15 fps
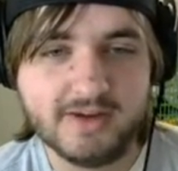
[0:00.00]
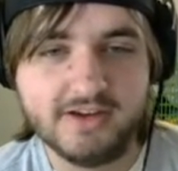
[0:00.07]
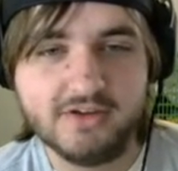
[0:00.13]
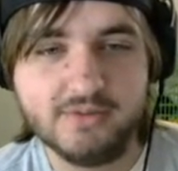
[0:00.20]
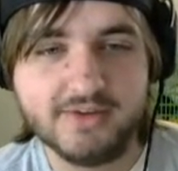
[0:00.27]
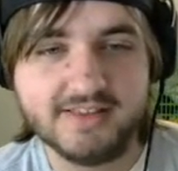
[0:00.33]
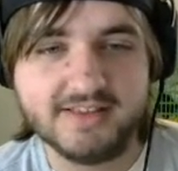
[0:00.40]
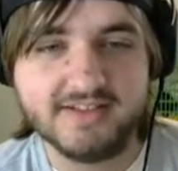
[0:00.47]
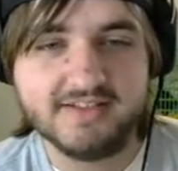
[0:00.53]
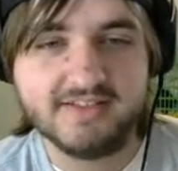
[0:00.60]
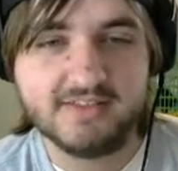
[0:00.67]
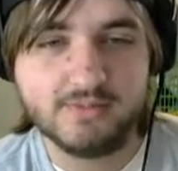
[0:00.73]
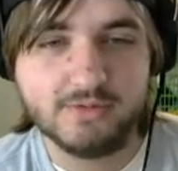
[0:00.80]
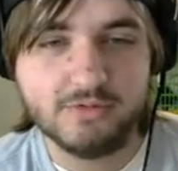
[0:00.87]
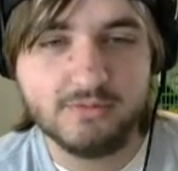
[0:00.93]
doing this,
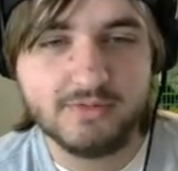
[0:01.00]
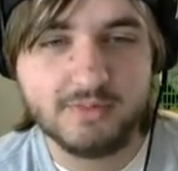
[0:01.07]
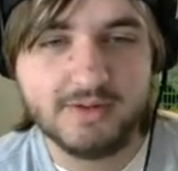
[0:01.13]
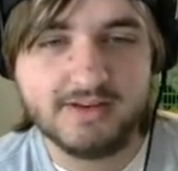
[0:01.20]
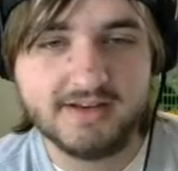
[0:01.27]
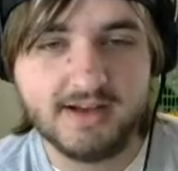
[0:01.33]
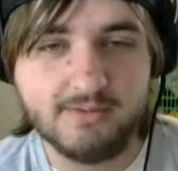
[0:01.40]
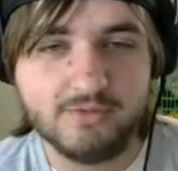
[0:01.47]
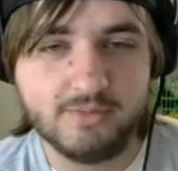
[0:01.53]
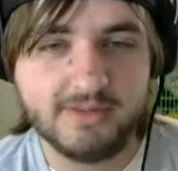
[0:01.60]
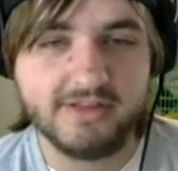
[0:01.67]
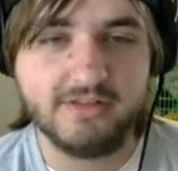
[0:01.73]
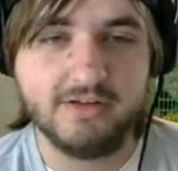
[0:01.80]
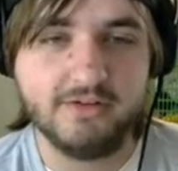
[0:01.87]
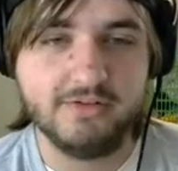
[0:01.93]
the road between times will be
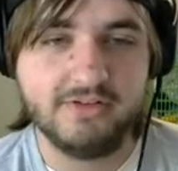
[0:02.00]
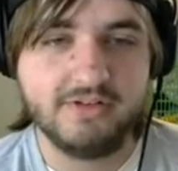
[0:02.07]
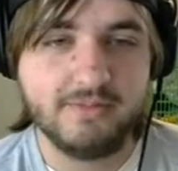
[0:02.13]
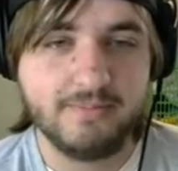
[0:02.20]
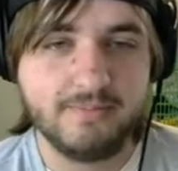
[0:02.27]
closed.